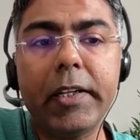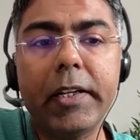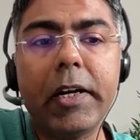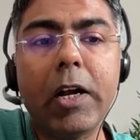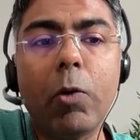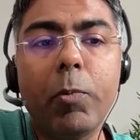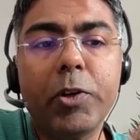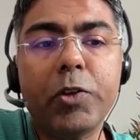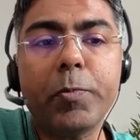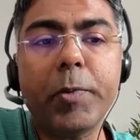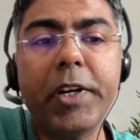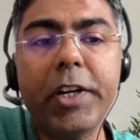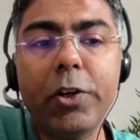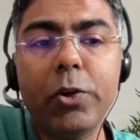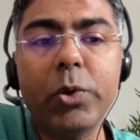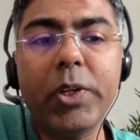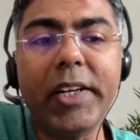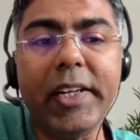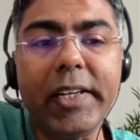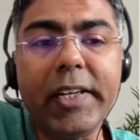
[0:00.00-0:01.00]
Then how much money do
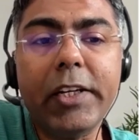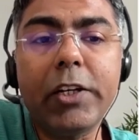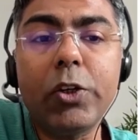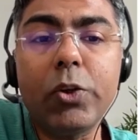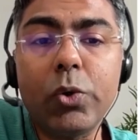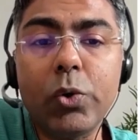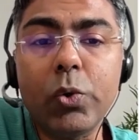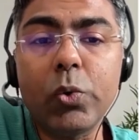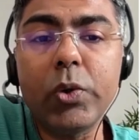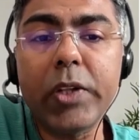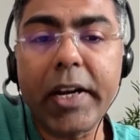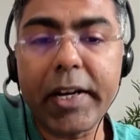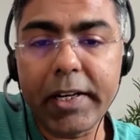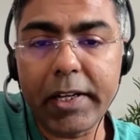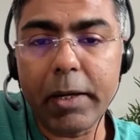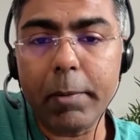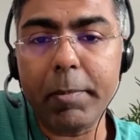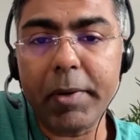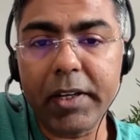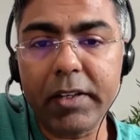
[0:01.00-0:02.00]
they need to do that
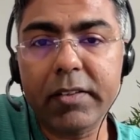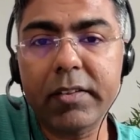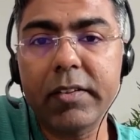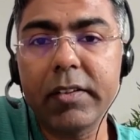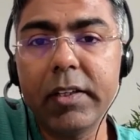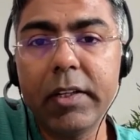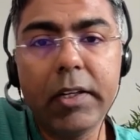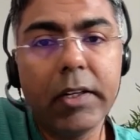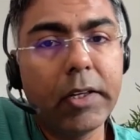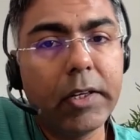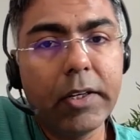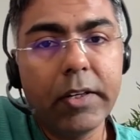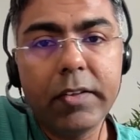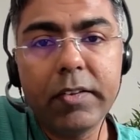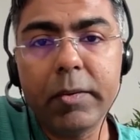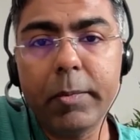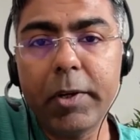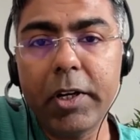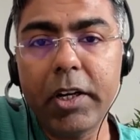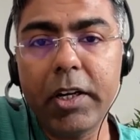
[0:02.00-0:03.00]
capex?
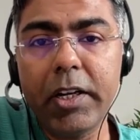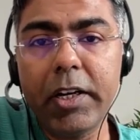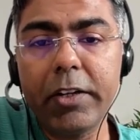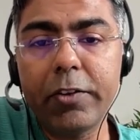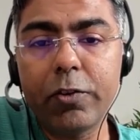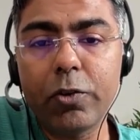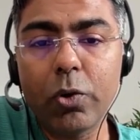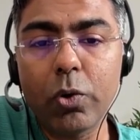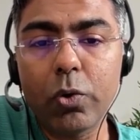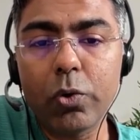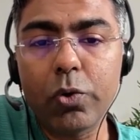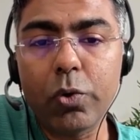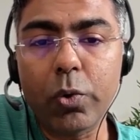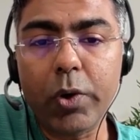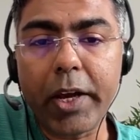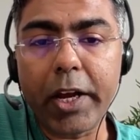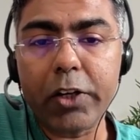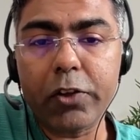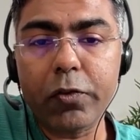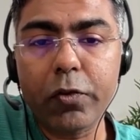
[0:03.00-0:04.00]
Similarly, let's go to
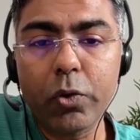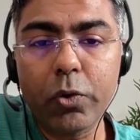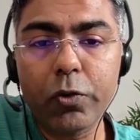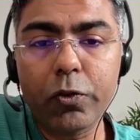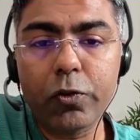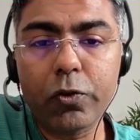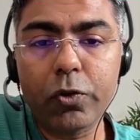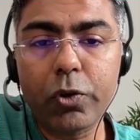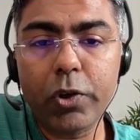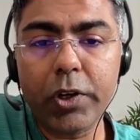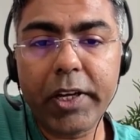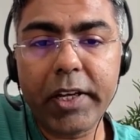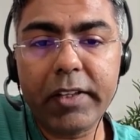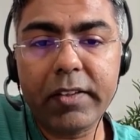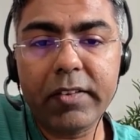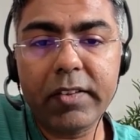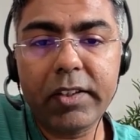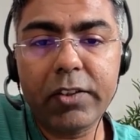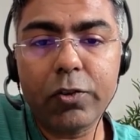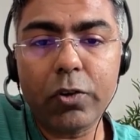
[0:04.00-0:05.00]
cash flows. So you again
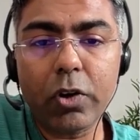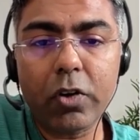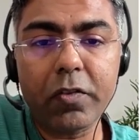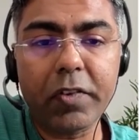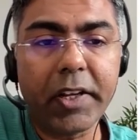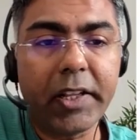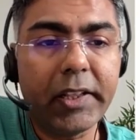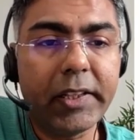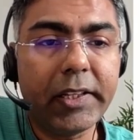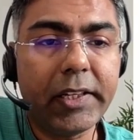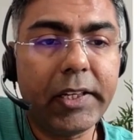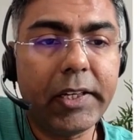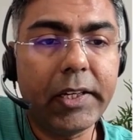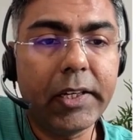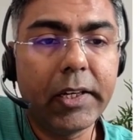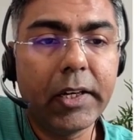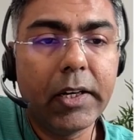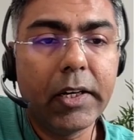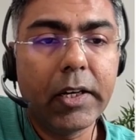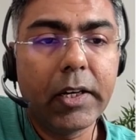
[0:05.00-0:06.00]
see sort of healthy
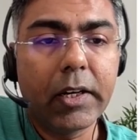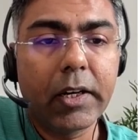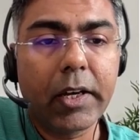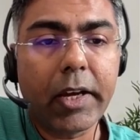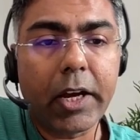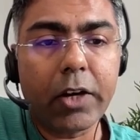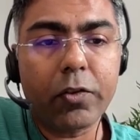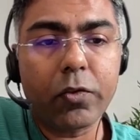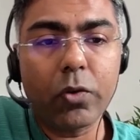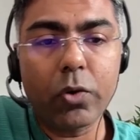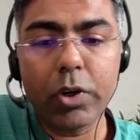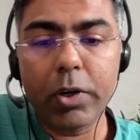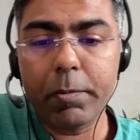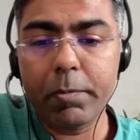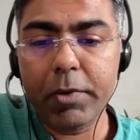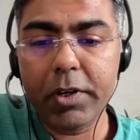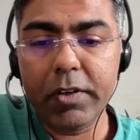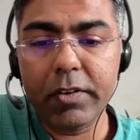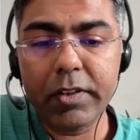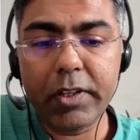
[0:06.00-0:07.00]
cash flow numbers.